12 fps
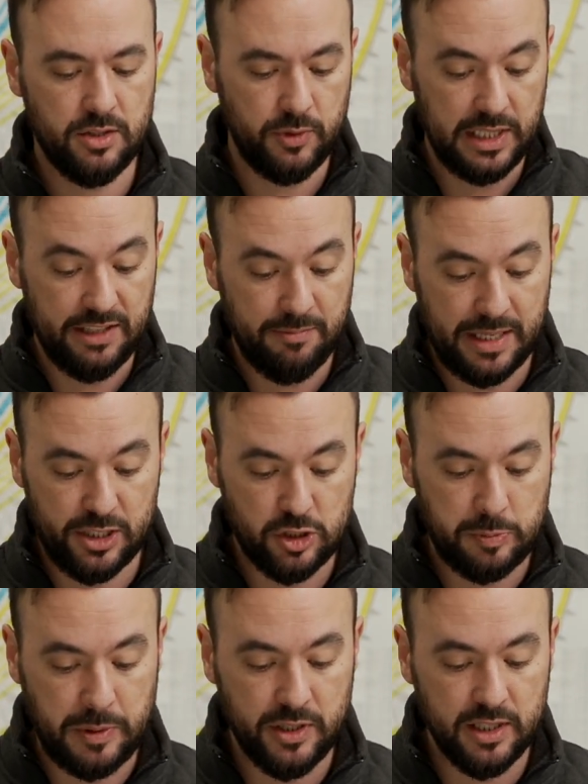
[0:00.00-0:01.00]
If we live by the
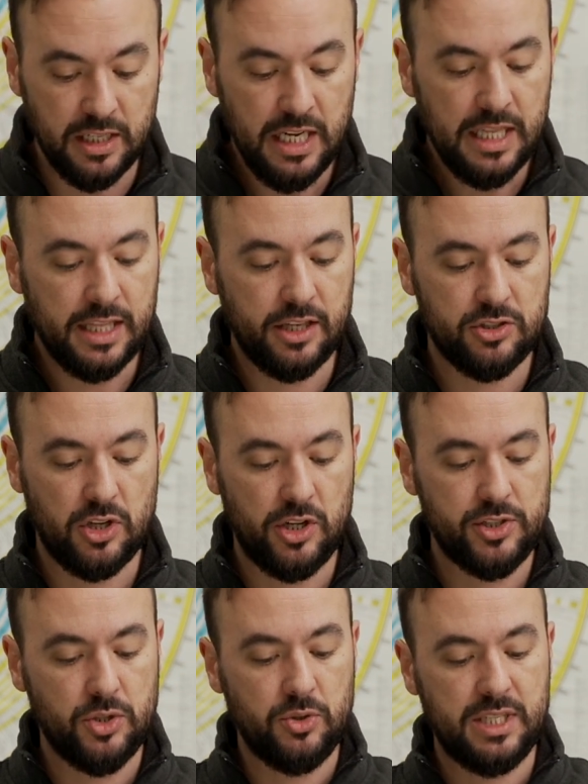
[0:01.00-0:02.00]
Spirit, let us
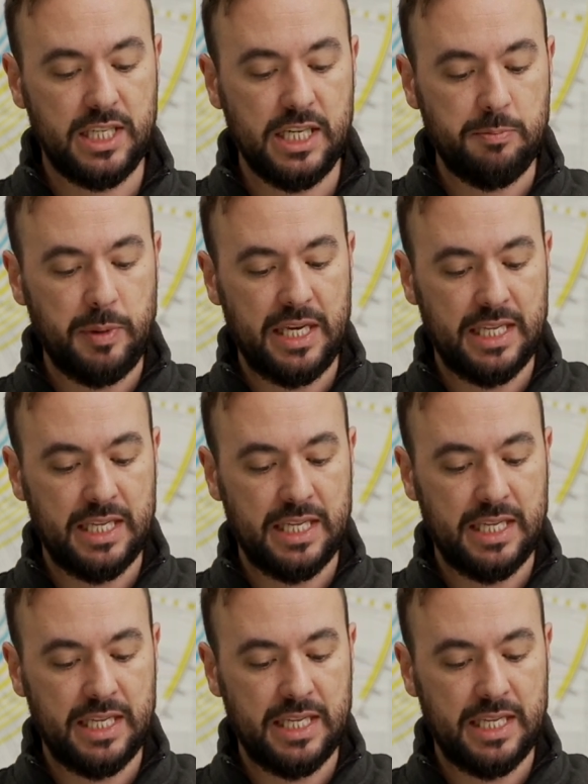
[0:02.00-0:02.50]
also keep